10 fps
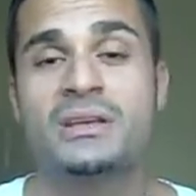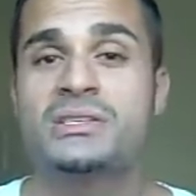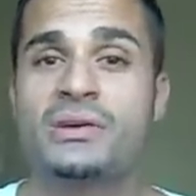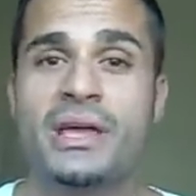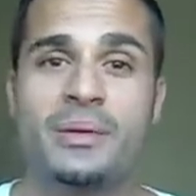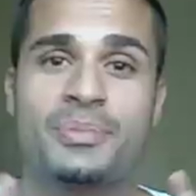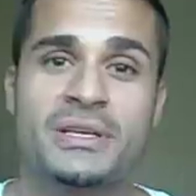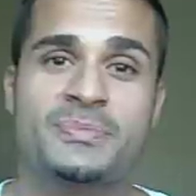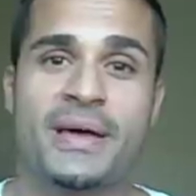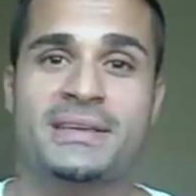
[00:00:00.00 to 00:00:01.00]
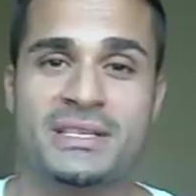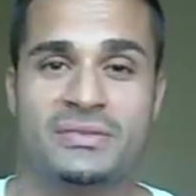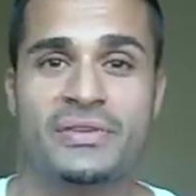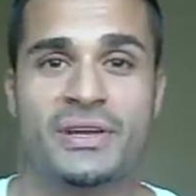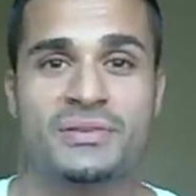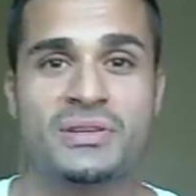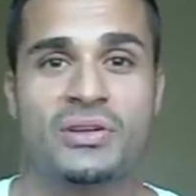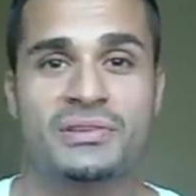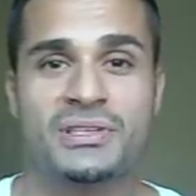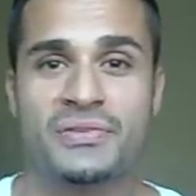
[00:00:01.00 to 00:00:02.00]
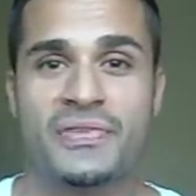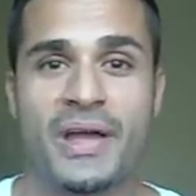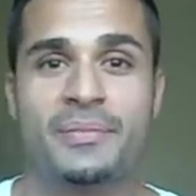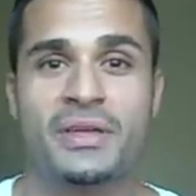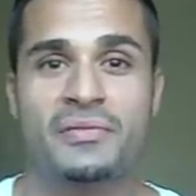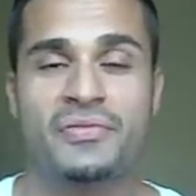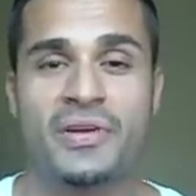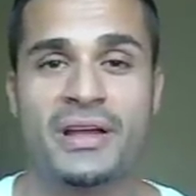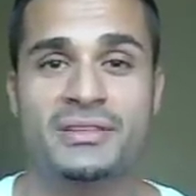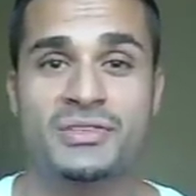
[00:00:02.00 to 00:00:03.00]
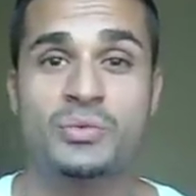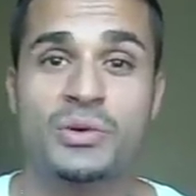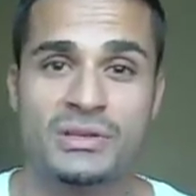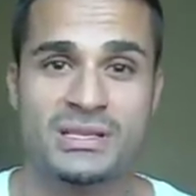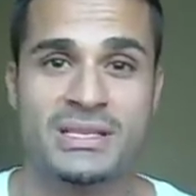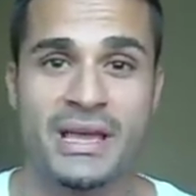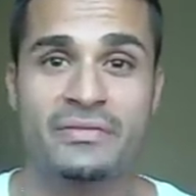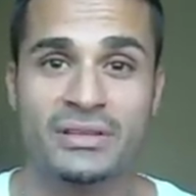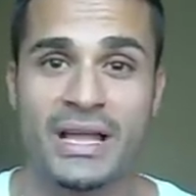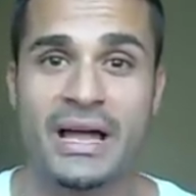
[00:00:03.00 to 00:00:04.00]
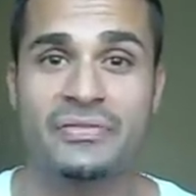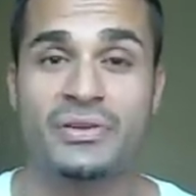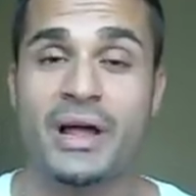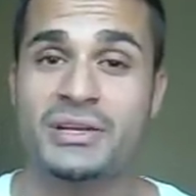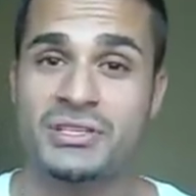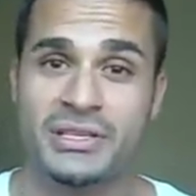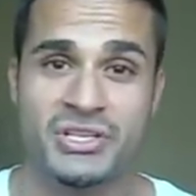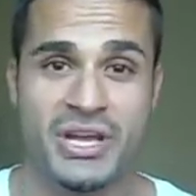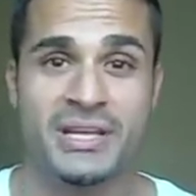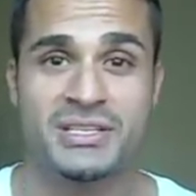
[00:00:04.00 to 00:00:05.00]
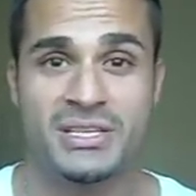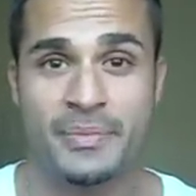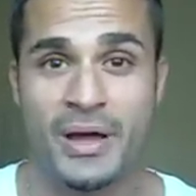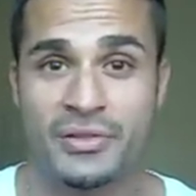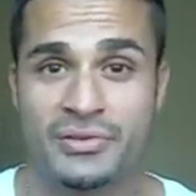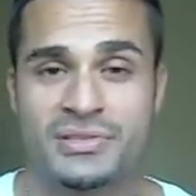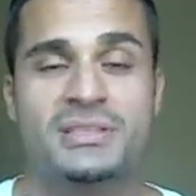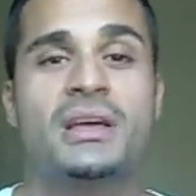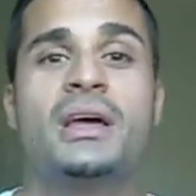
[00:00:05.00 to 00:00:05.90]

So again, please pass these videos along to your family and friends. You will save a life and actually change some others.